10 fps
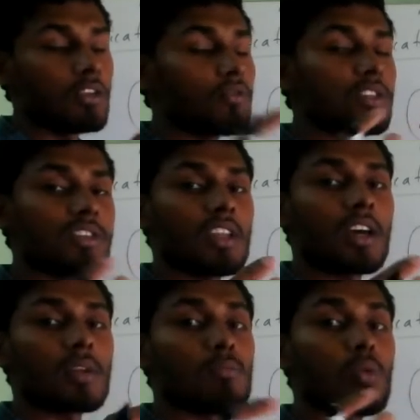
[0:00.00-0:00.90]
Which they
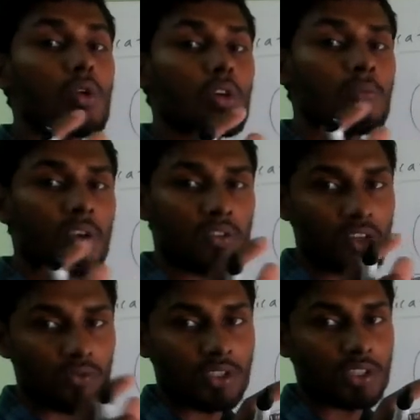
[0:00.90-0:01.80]
are more power
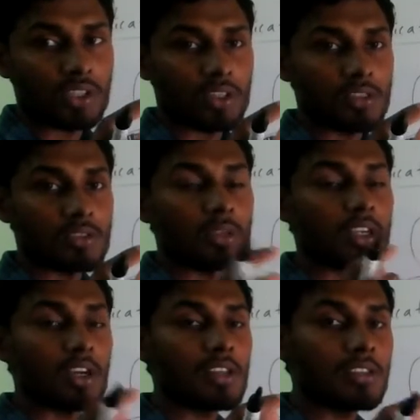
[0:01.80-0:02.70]
efficient
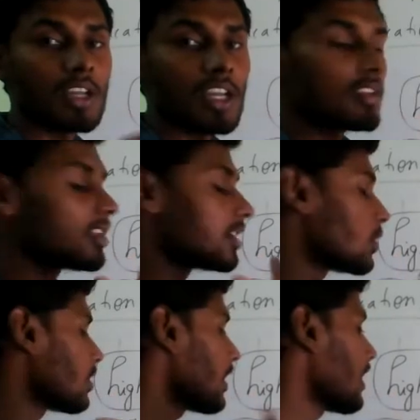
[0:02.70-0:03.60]
because they
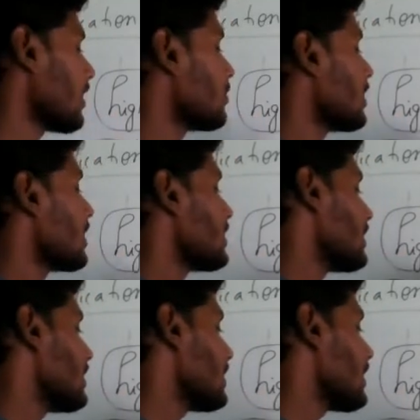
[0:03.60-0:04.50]
don't have
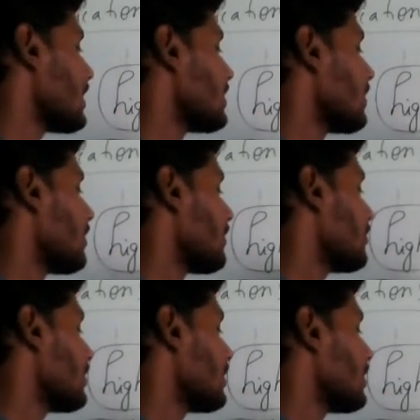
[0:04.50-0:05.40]
any kind of